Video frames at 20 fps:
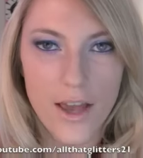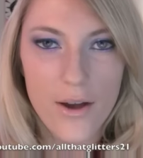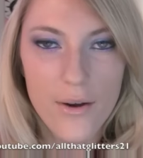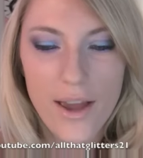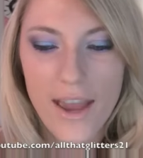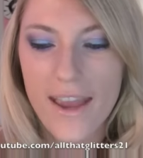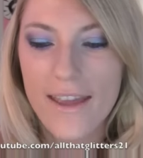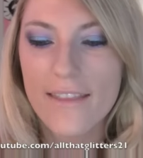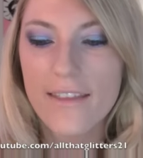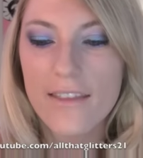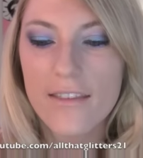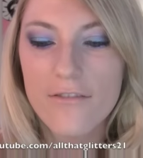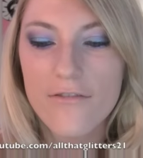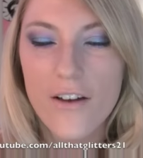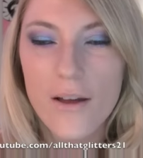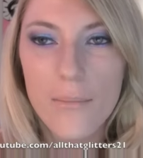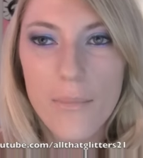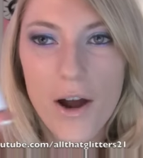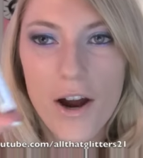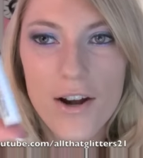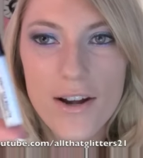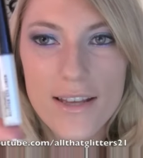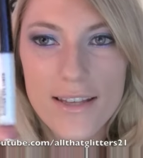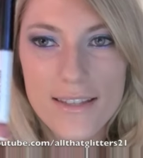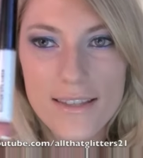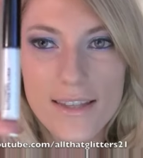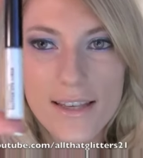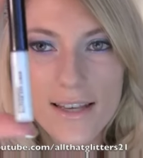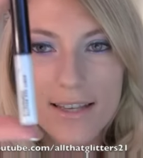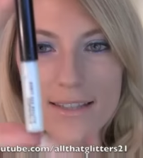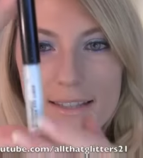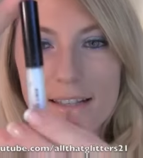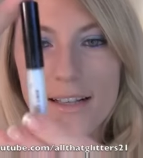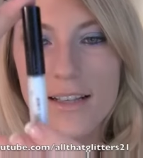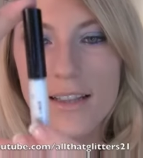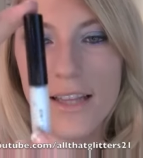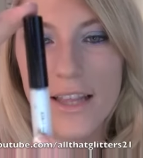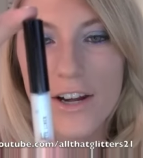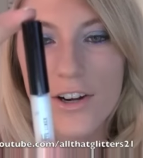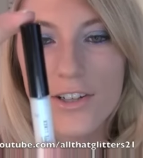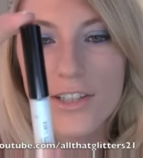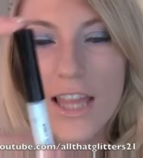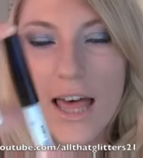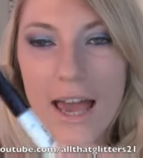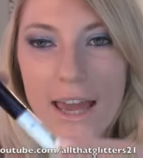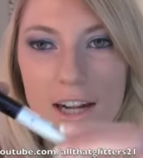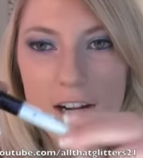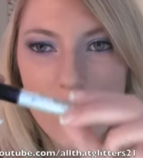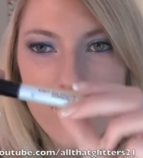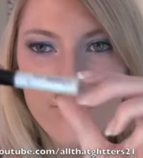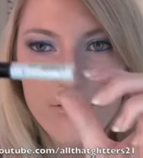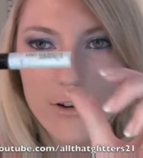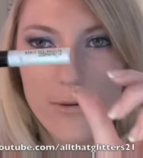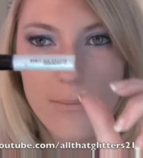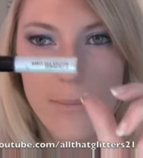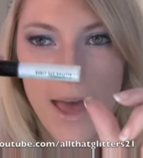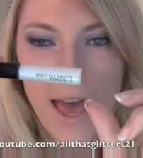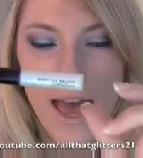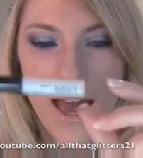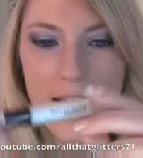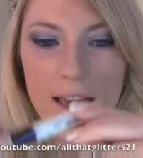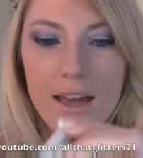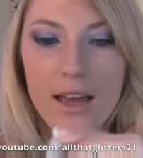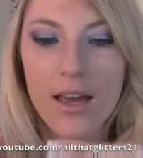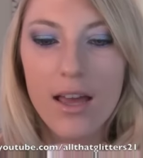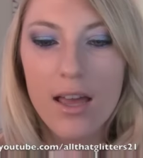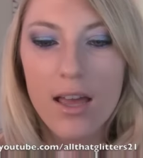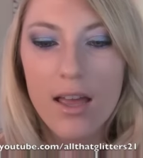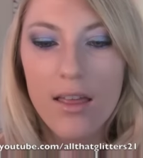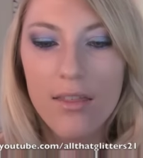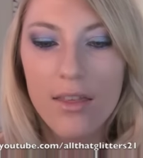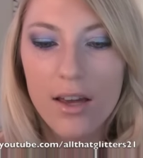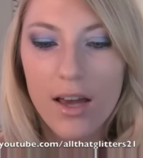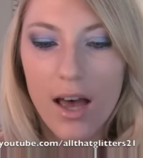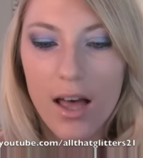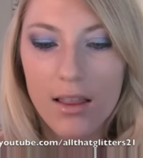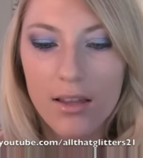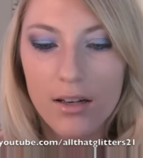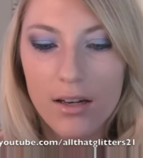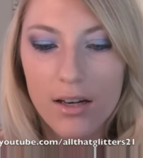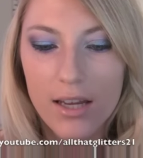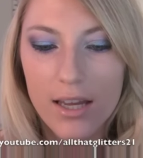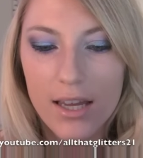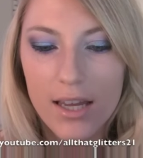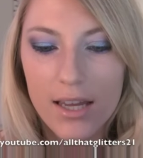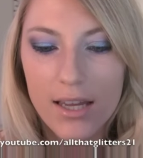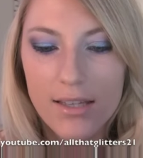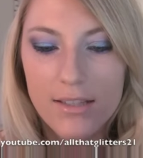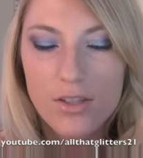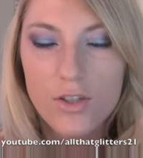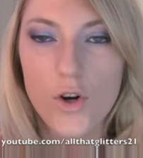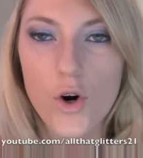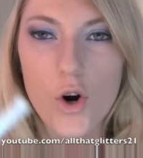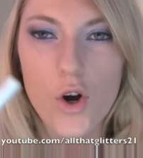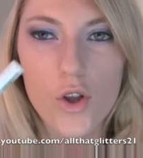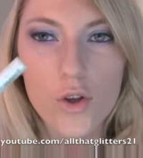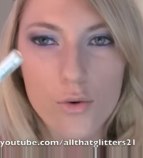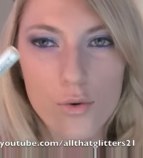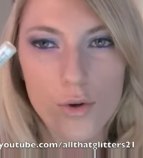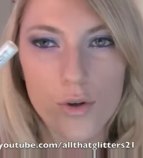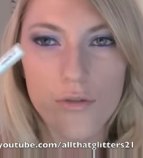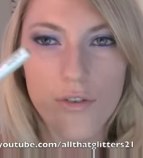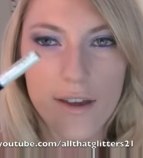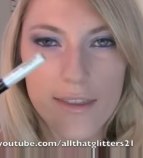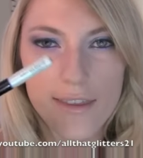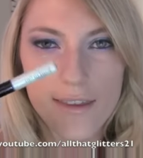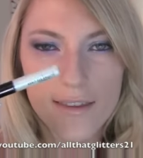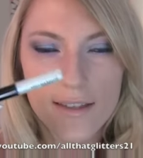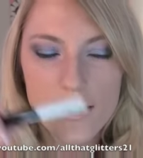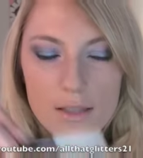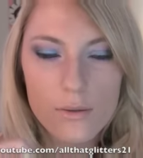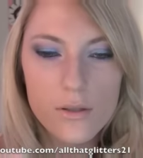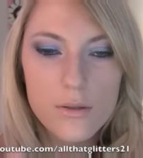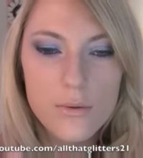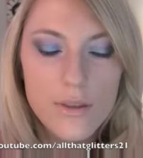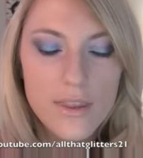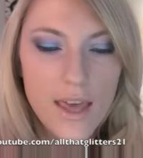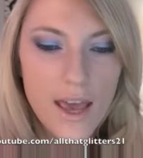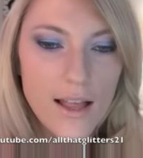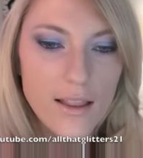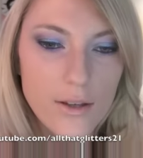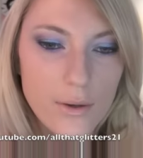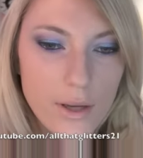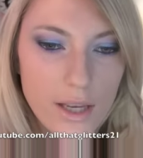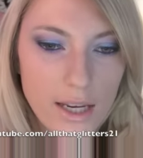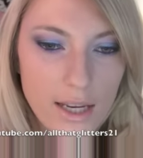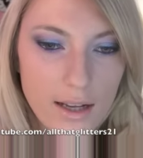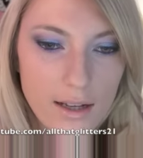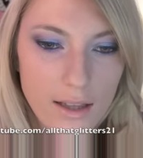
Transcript: Okay, and then the fun part is this glitter liner from MAC. The color is Girl Groove. I think this was with the Hello Kitty